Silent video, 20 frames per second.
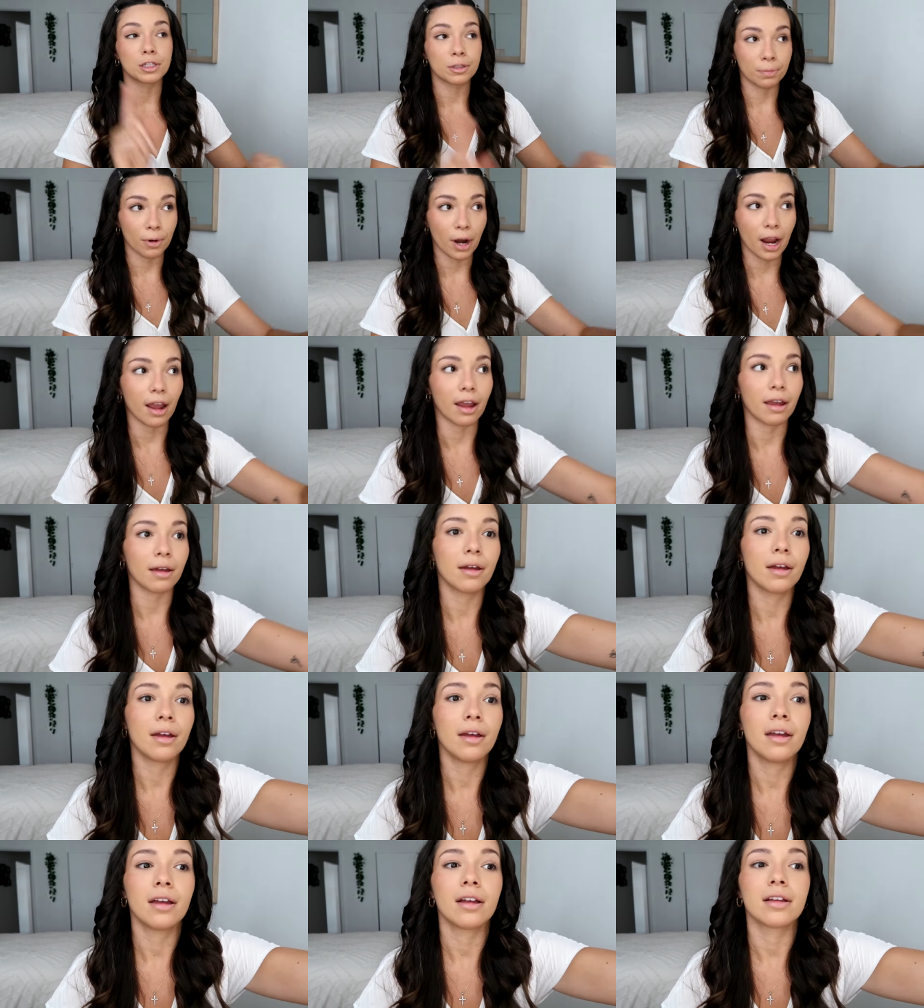spray.
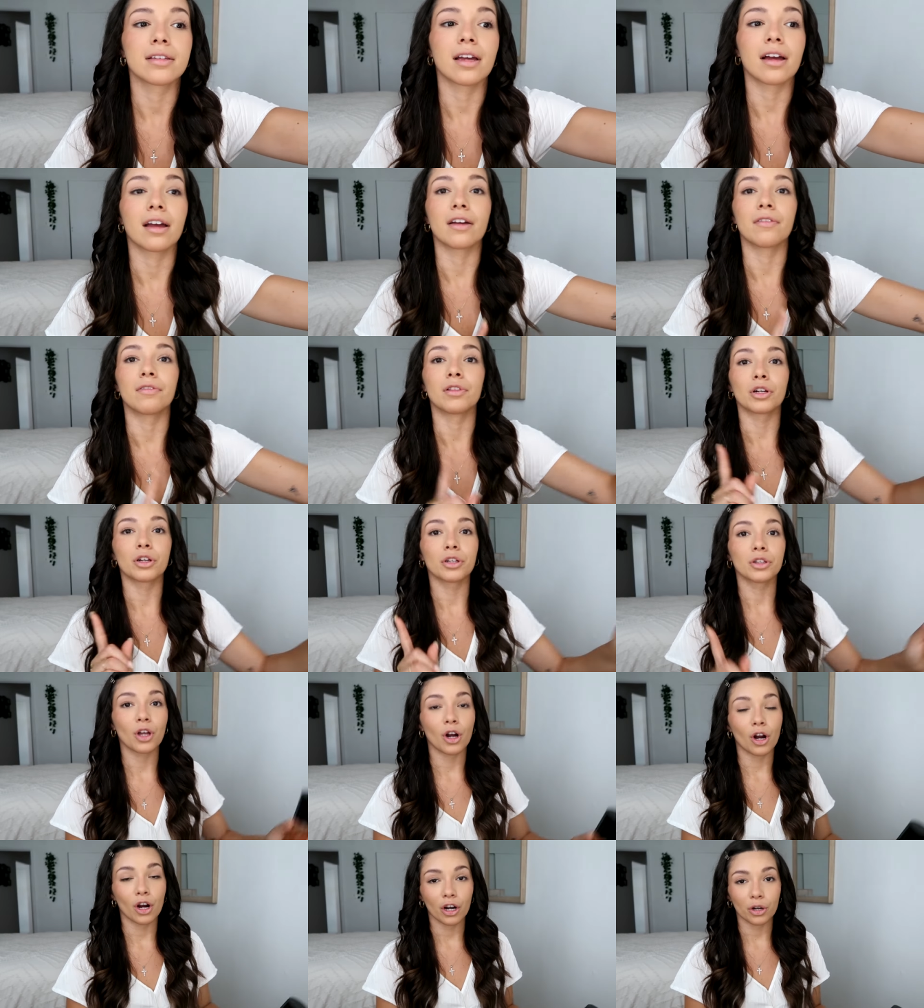So I have
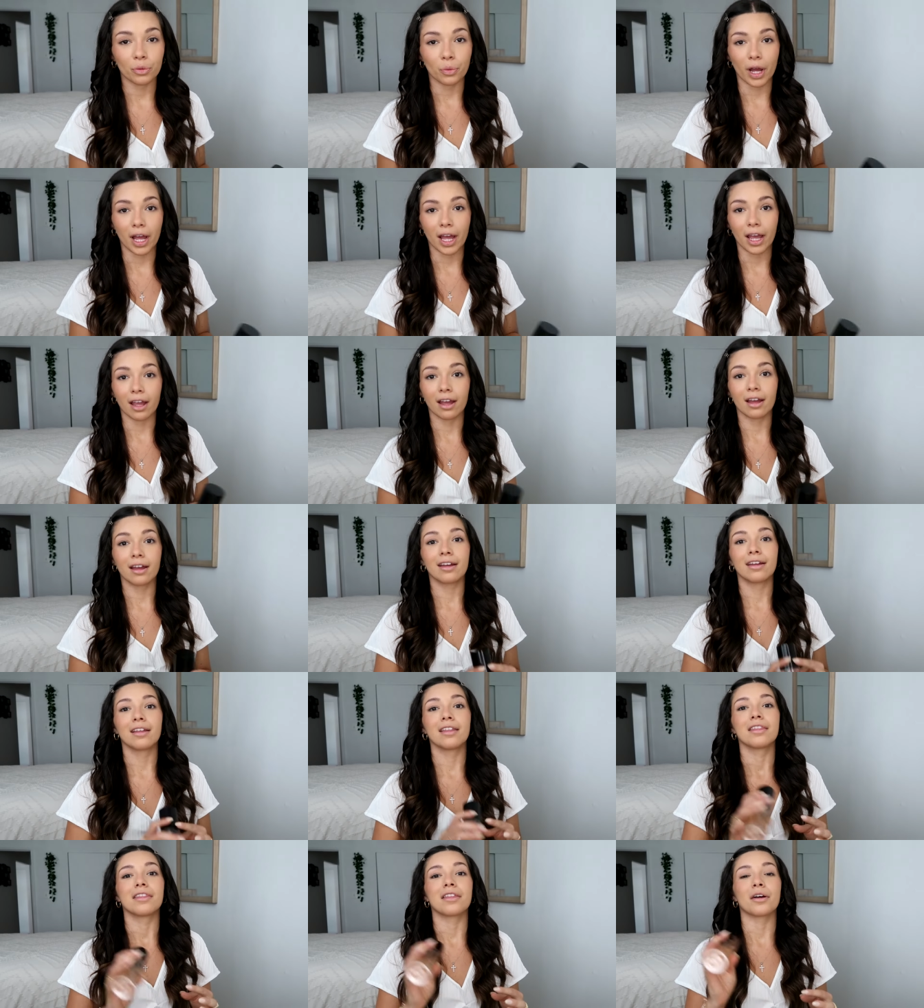learned the hard way
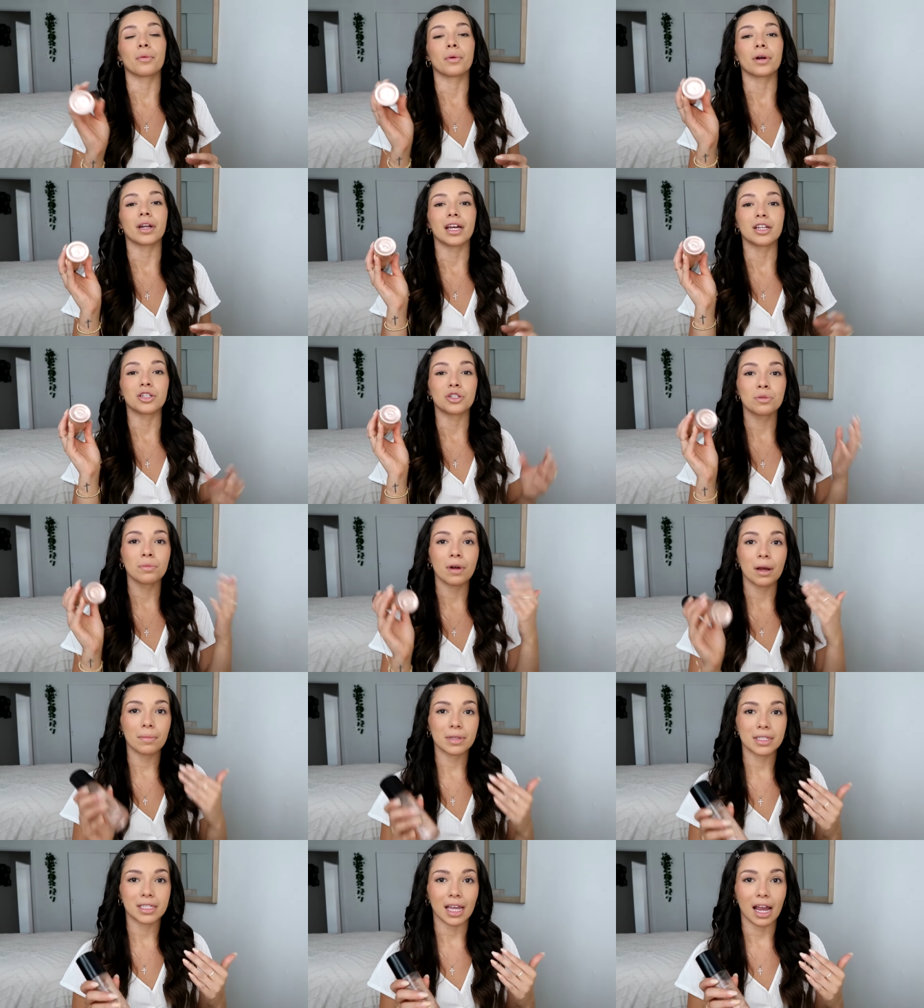that when I do
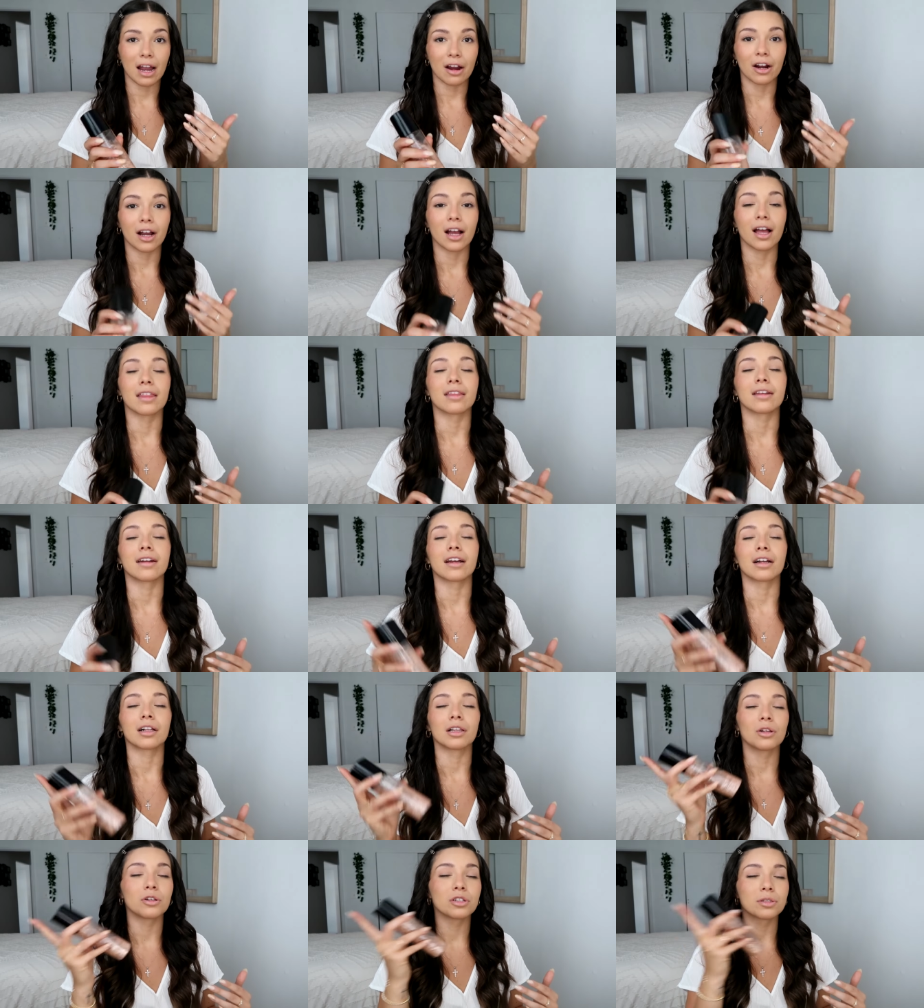my mascara and then I
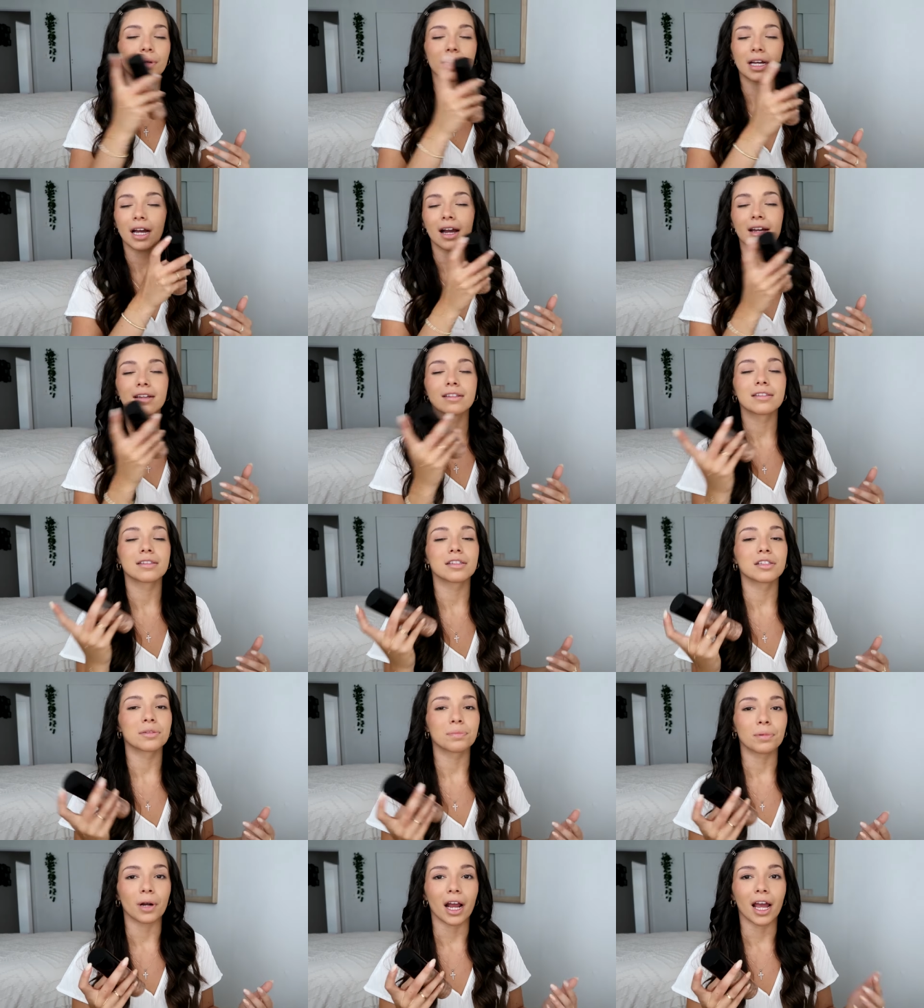close my eyes to
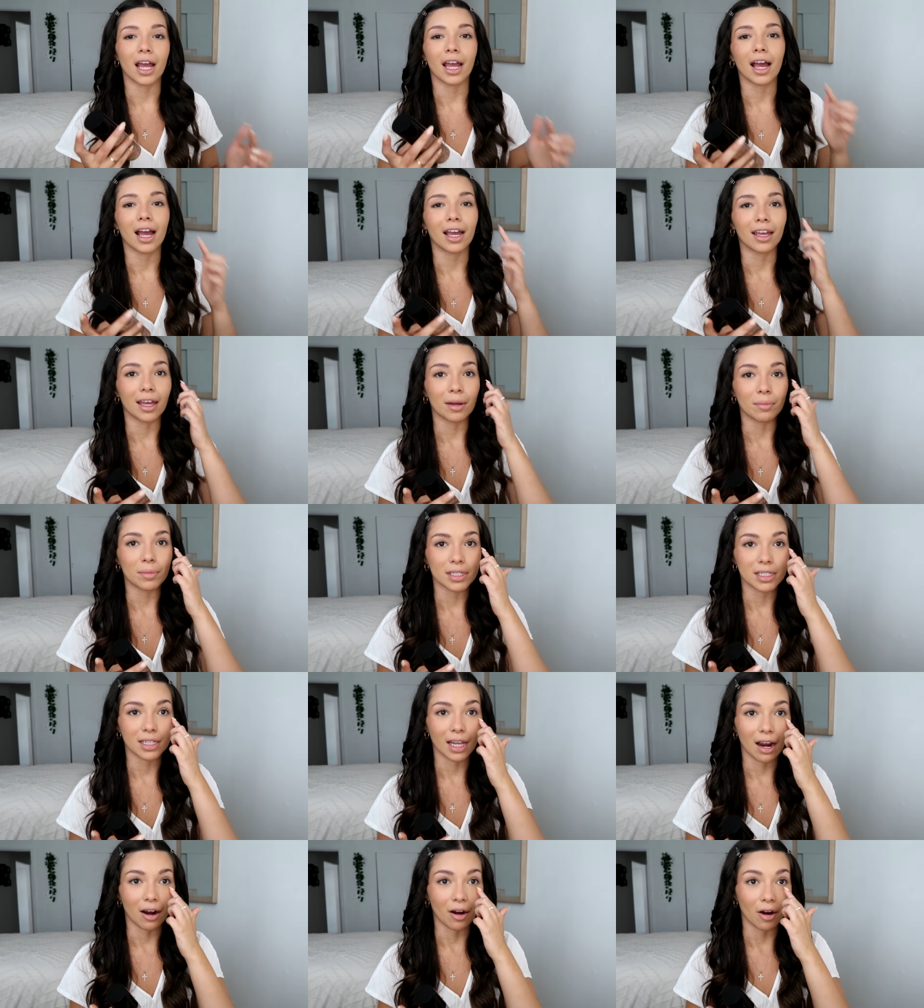spray, I get
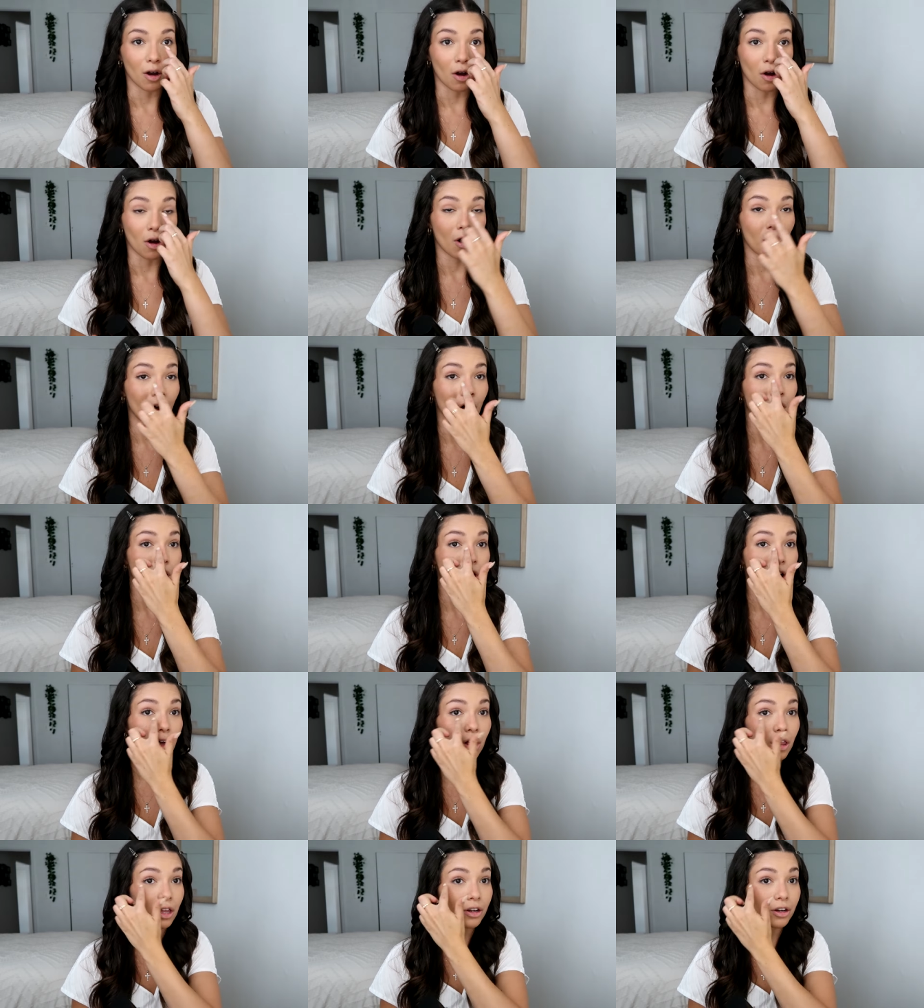mascara
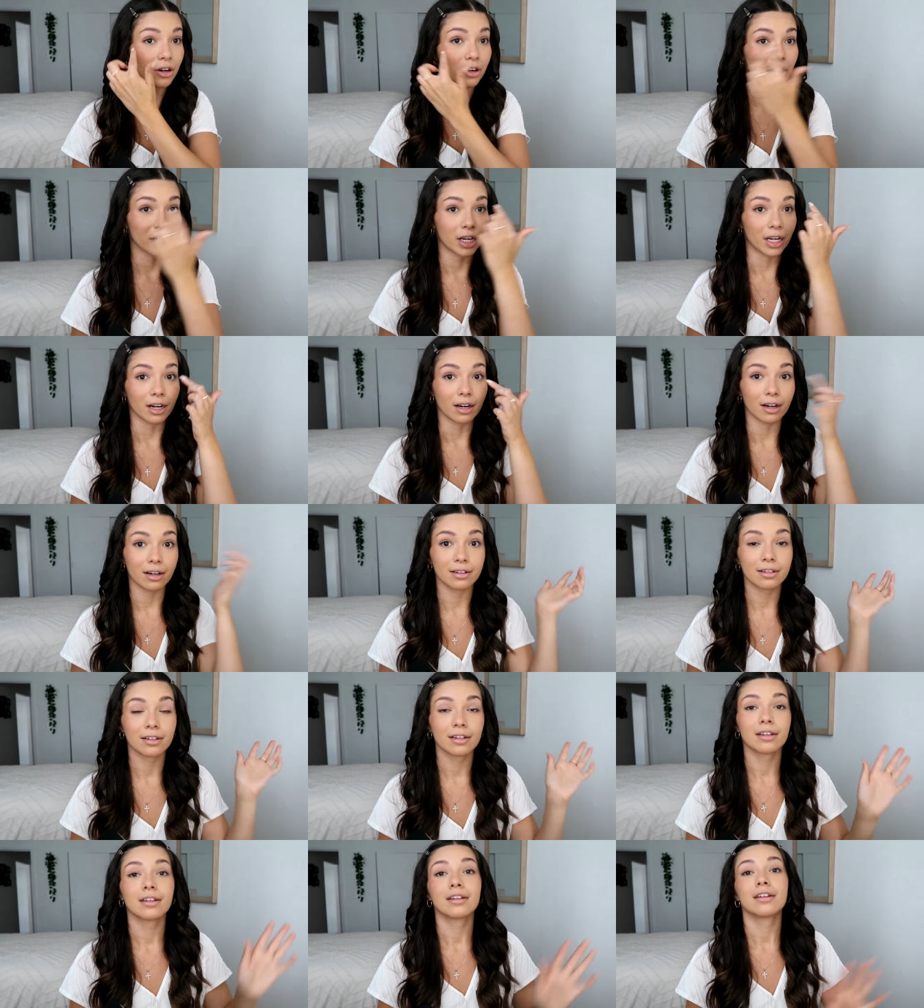all under here.
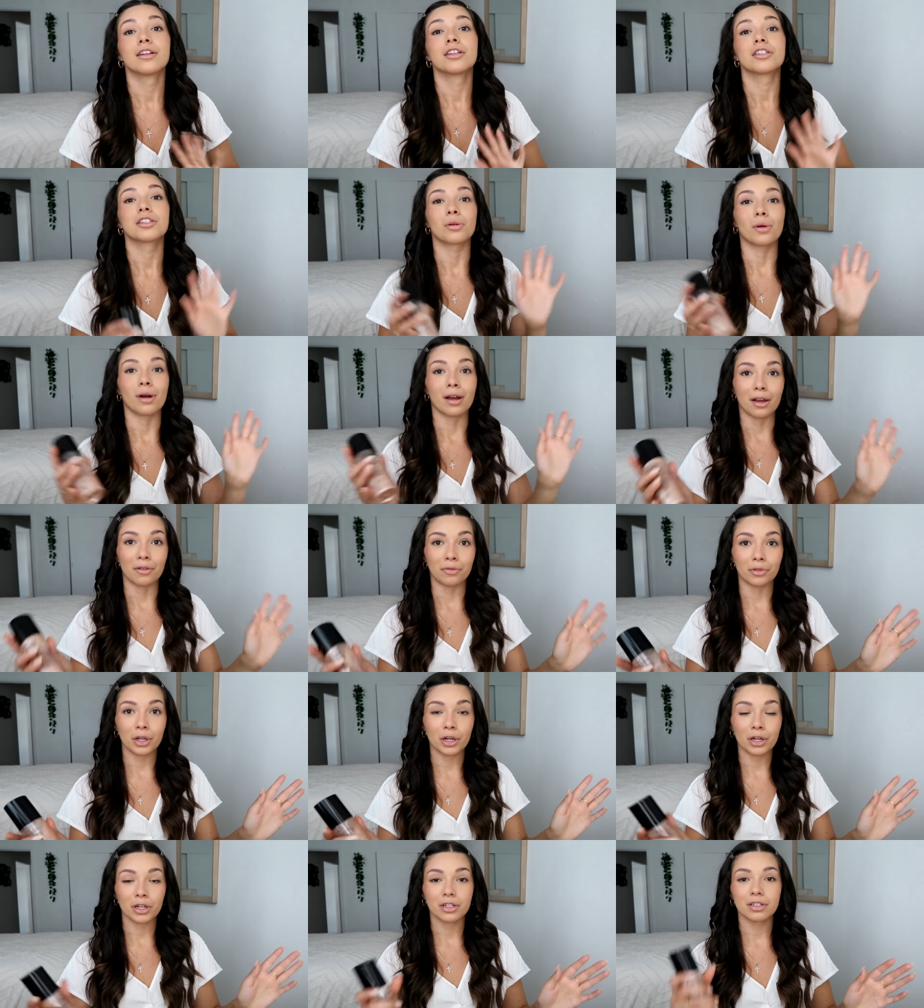So I have
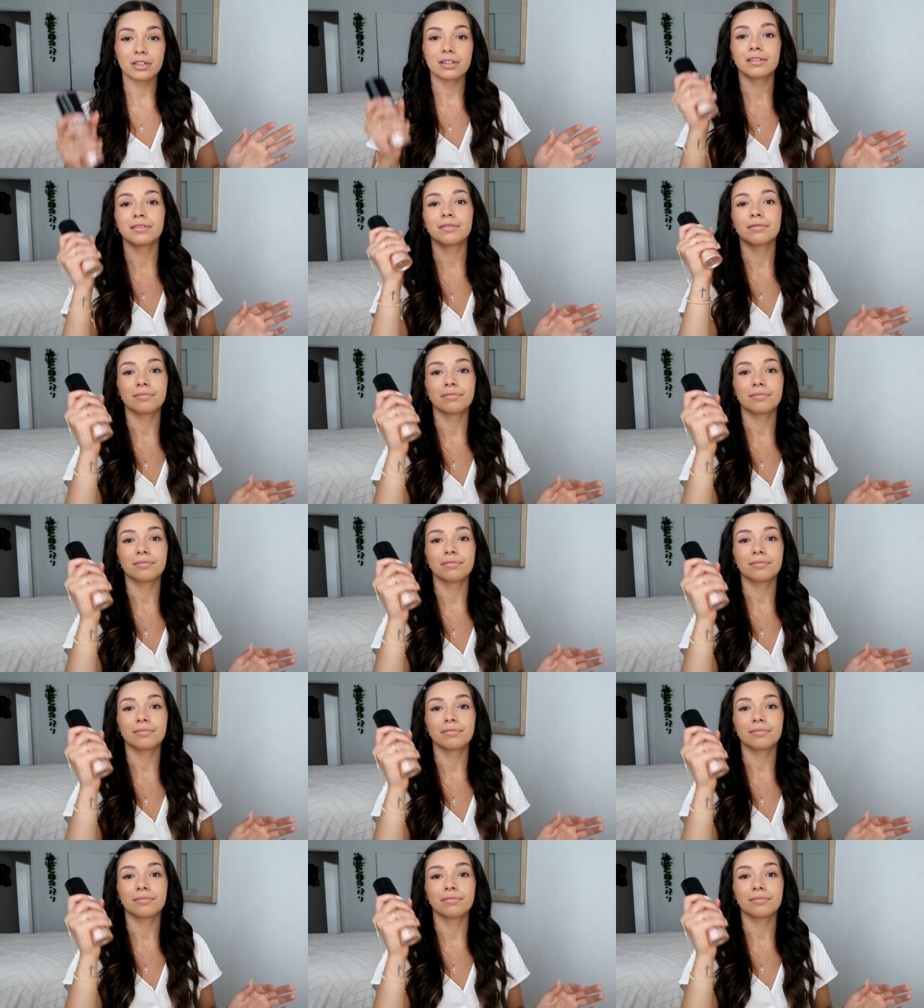learned,